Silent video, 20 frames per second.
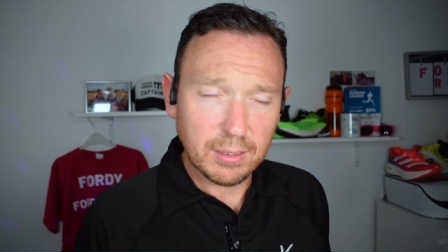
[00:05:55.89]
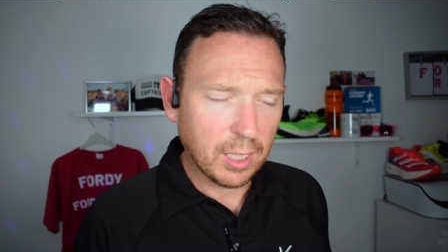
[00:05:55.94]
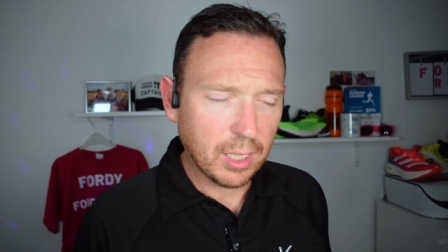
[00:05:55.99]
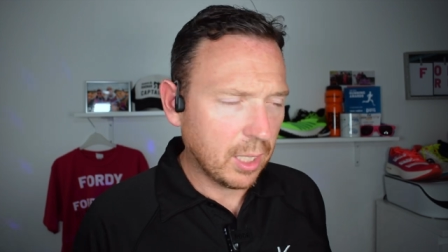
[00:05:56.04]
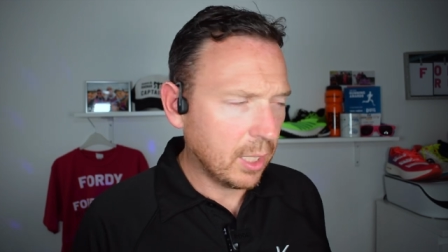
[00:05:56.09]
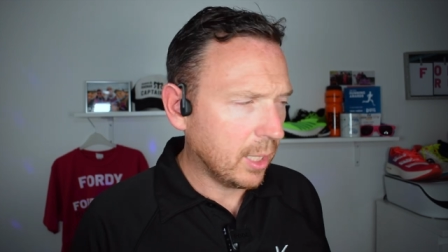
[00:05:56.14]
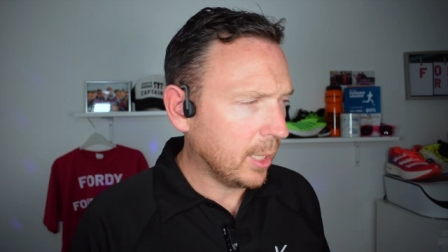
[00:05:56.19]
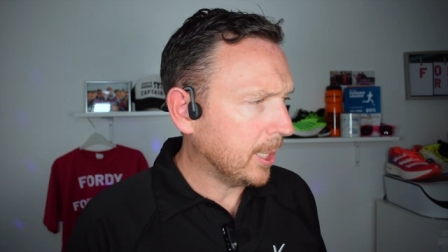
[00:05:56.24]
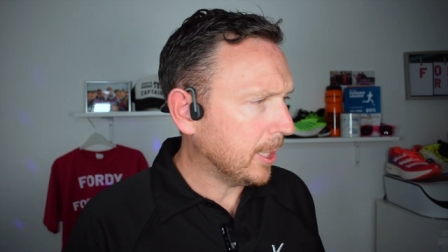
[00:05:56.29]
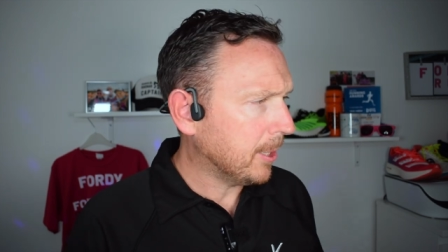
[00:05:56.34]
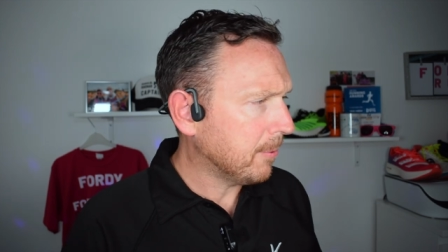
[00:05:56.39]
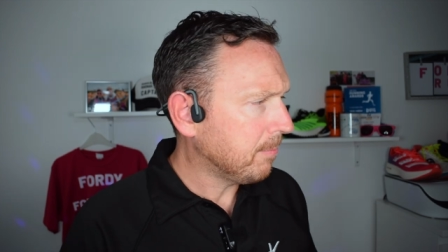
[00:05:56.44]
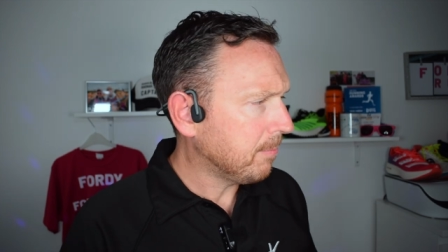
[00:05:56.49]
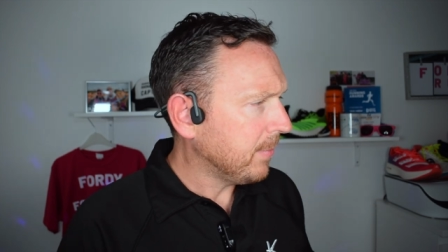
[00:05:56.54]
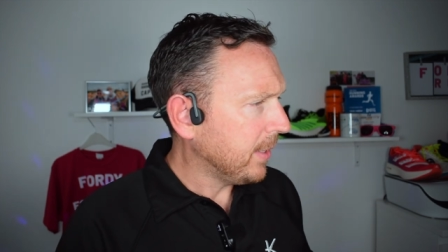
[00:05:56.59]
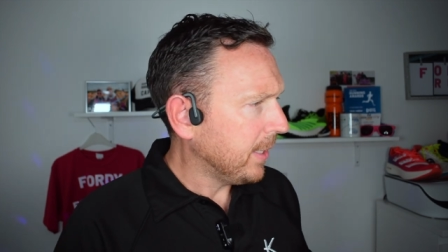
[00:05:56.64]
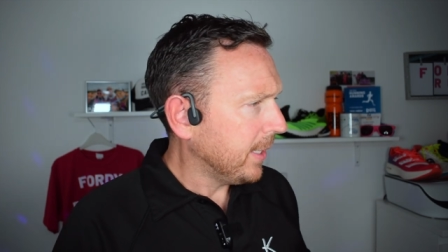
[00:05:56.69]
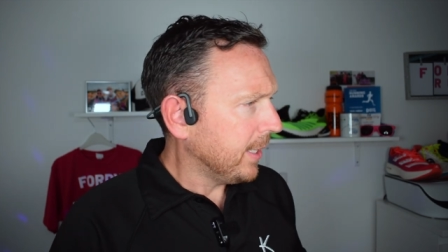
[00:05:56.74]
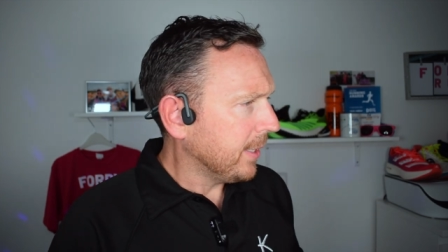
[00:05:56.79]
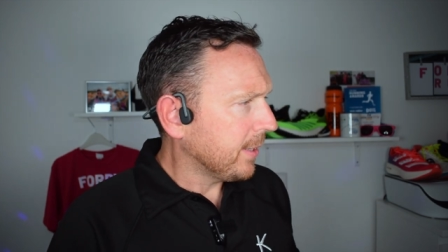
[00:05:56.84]
Um,
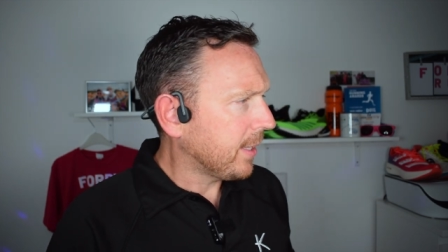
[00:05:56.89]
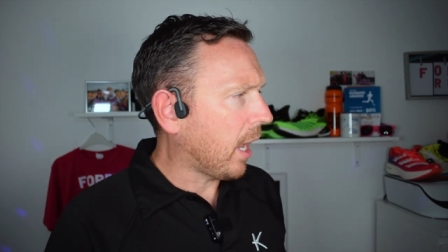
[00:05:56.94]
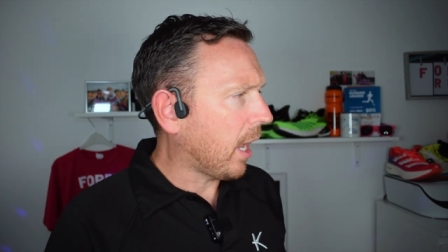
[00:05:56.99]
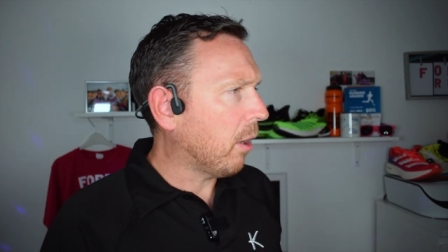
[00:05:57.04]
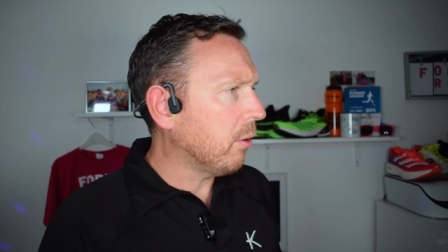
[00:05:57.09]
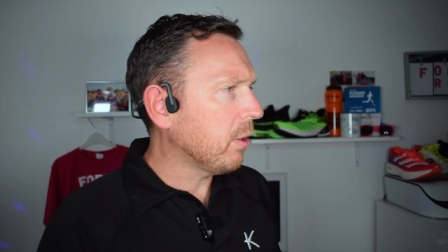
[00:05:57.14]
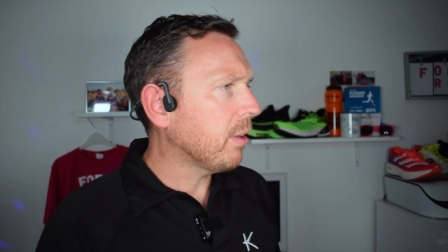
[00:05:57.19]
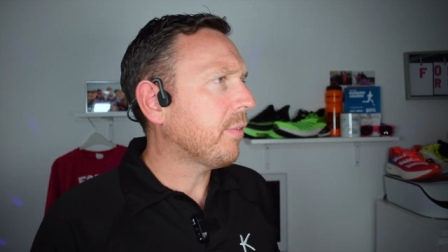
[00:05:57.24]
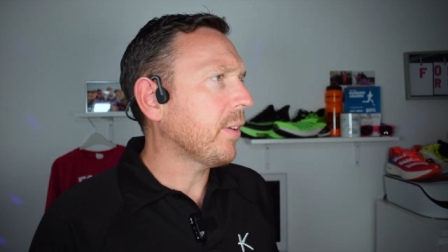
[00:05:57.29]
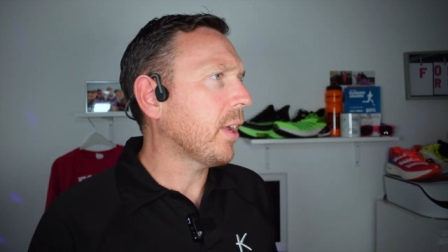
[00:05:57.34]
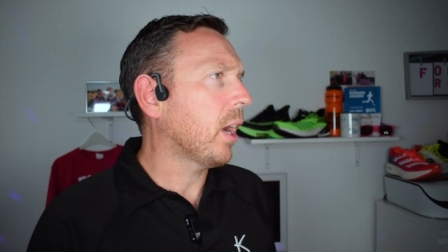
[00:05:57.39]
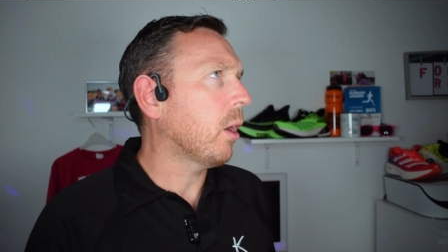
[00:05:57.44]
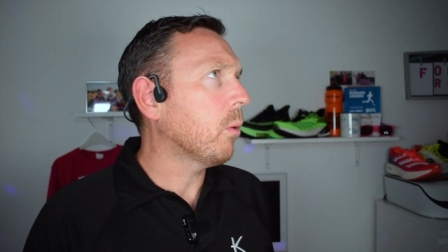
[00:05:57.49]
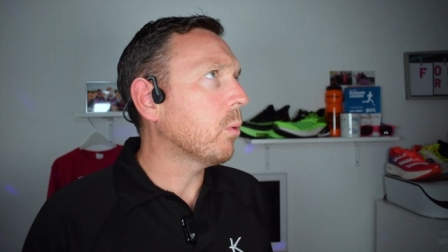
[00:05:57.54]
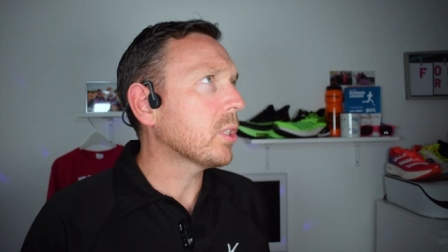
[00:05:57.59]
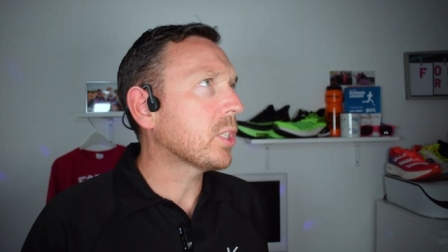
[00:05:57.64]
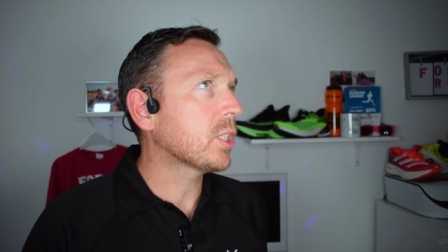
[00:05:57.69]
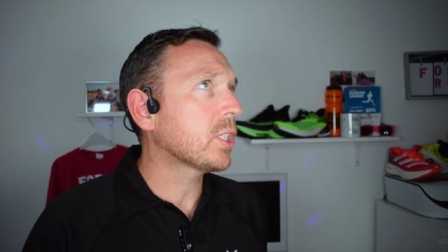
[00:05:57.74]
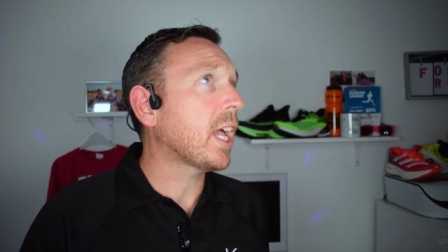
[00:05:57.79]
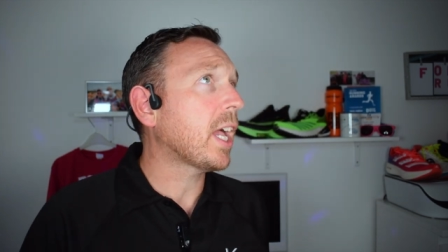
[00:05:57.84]
the only thing I
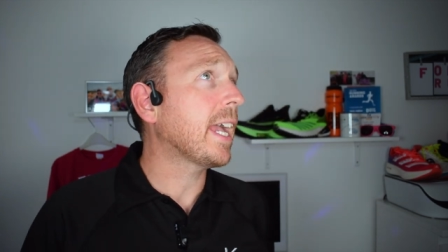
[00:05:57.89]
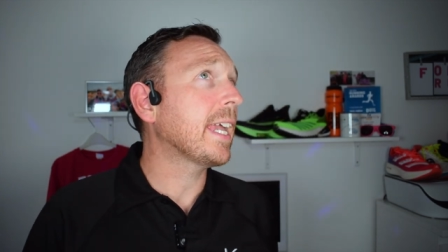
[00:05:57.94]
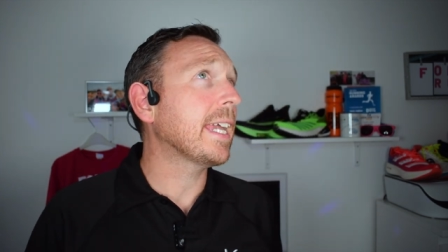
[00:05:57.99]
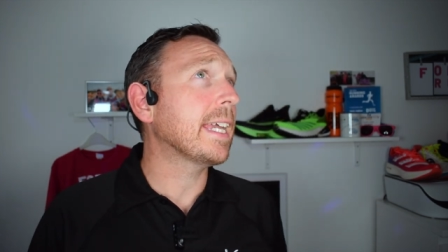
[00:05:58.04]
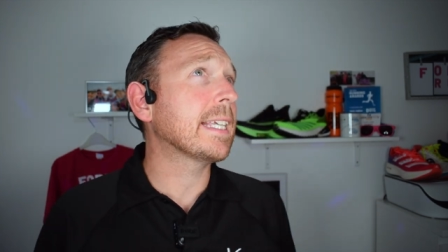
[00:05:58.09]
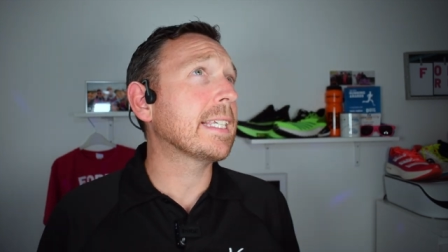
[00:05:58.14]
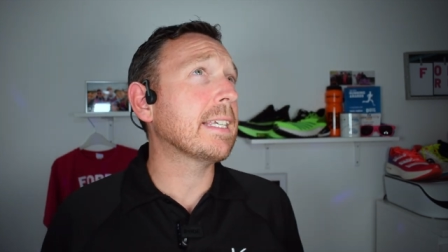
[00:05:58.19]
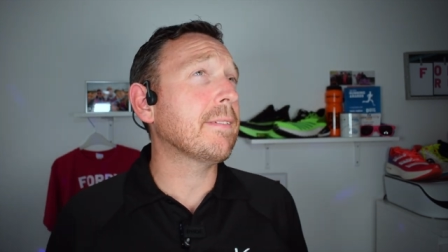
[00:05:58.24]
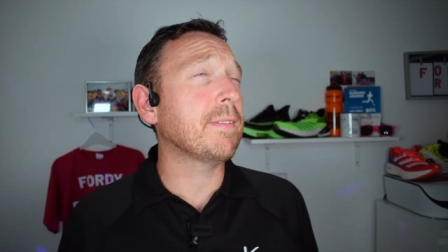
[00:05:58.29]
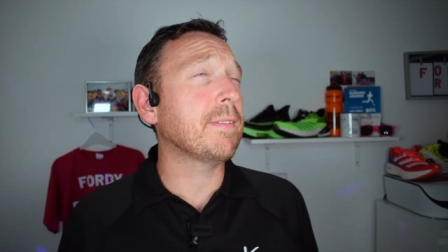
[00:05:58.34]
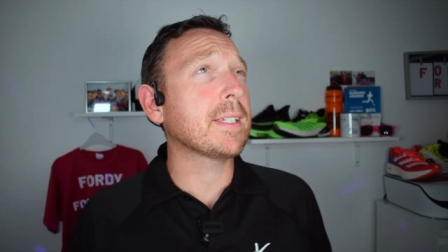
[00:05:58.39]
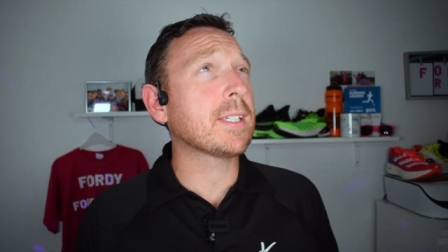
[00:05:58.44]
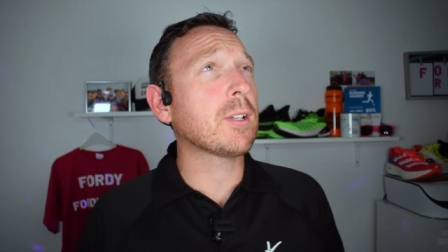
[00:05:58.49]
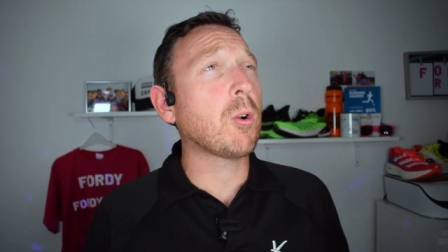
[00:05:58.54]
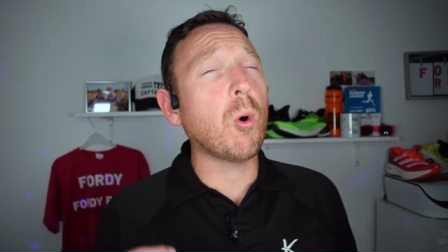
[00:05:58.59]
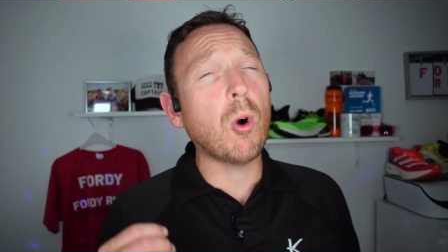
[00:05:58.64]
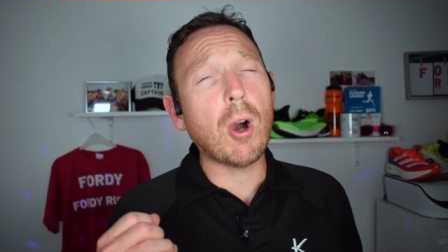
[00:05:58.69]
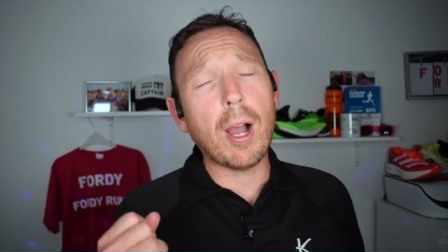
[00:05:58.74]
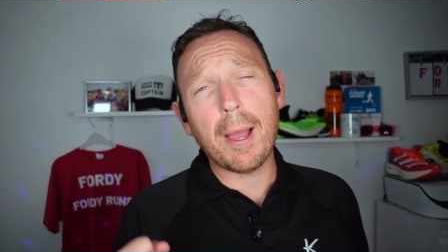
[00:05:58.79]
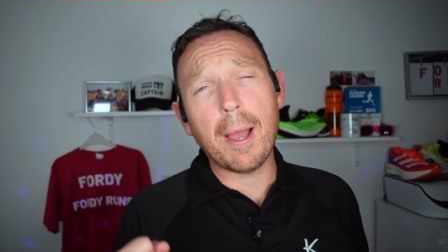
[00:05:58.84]
would say is if it's
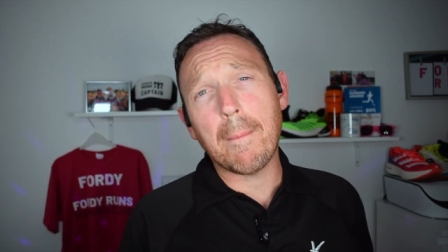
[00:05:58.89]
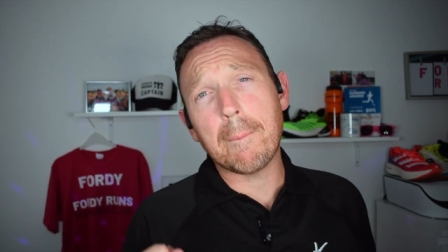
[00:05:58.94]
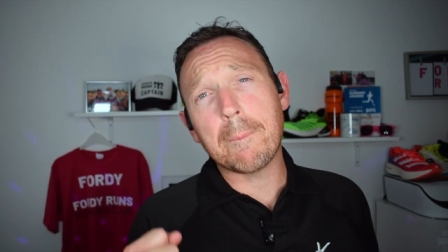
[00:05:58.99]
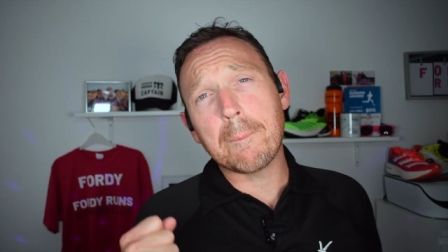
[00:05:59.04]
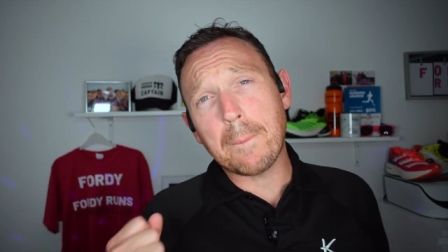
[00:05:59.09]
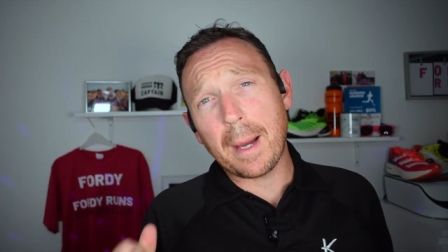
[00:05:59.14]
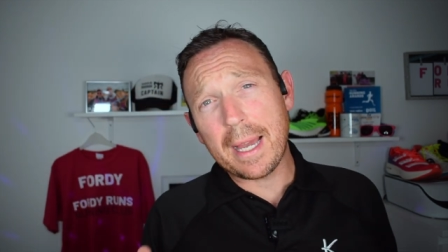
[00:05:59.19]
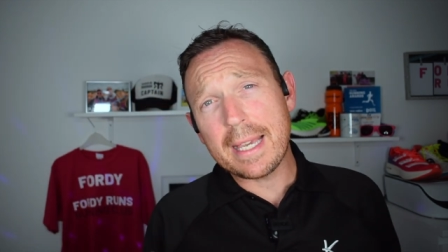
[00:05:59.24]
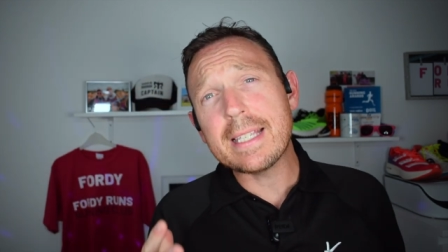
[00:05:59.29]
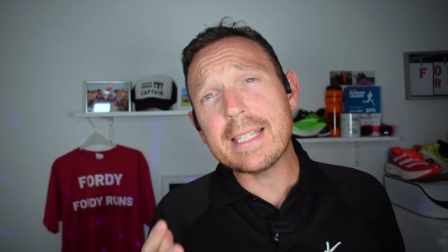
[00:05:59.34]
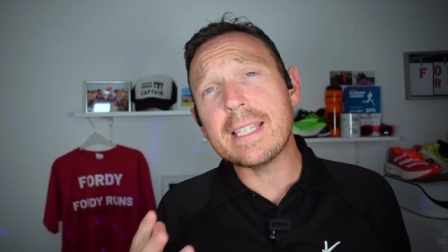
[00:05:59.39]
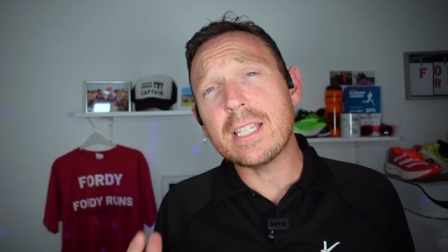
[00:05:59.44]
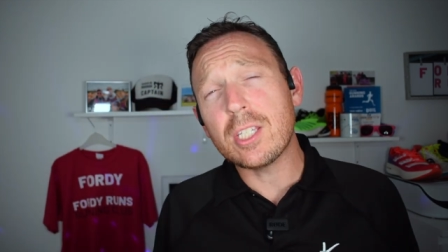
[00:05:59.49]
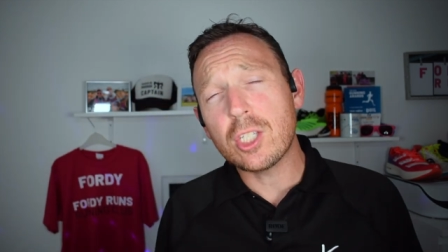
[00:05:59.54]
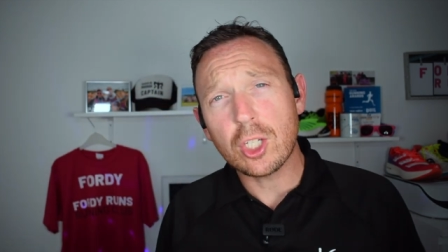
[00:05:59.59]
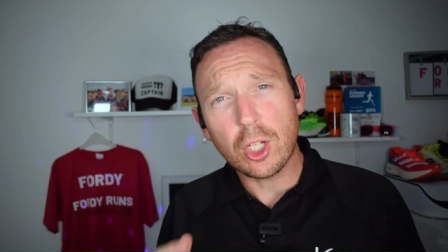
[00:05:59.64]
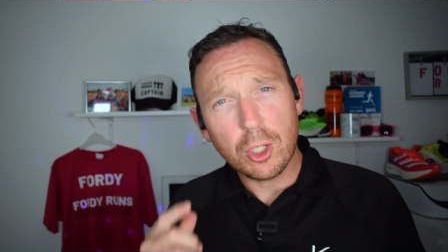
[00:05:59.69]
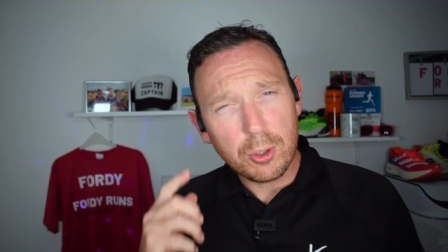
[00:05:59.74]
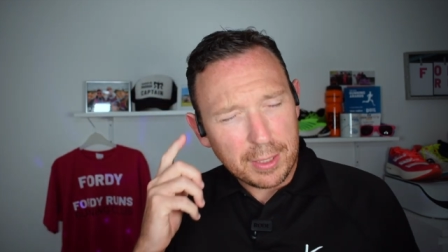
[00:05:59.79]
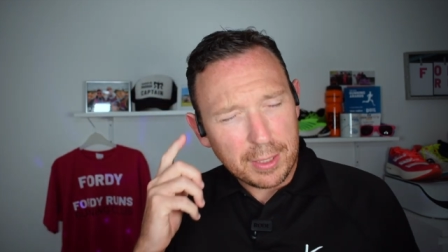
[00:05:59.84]
quite a bassy
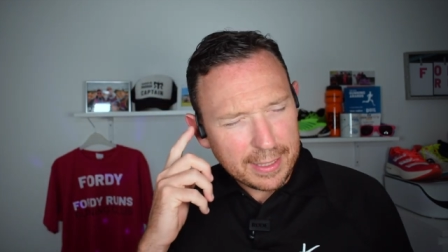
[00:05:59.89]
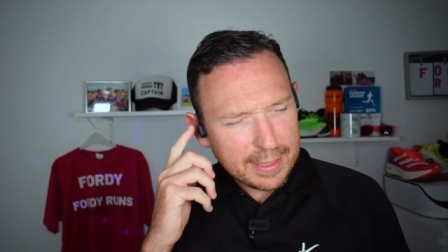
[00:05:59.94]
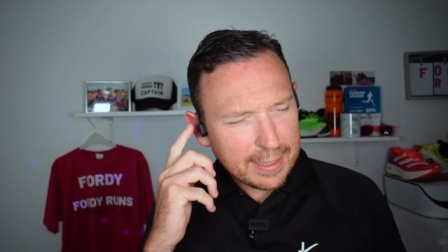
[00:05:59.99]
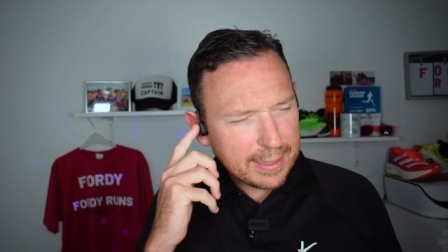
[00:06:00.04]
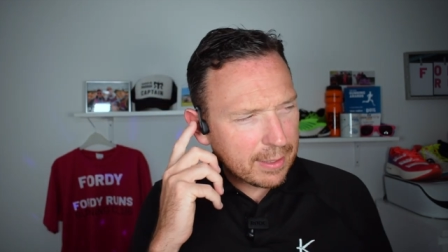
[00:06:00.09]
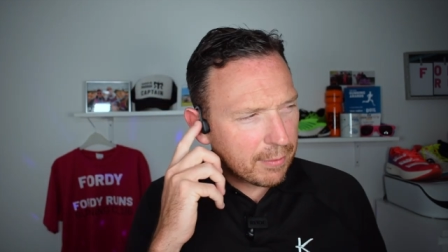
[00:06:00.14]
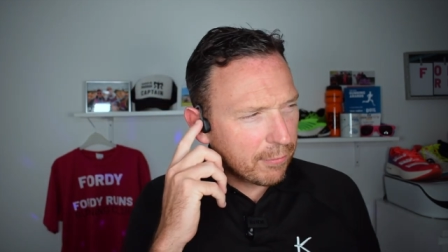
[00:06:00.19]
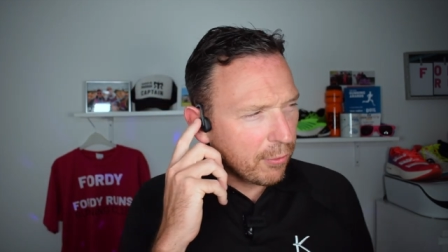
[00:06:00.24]
tune, it, the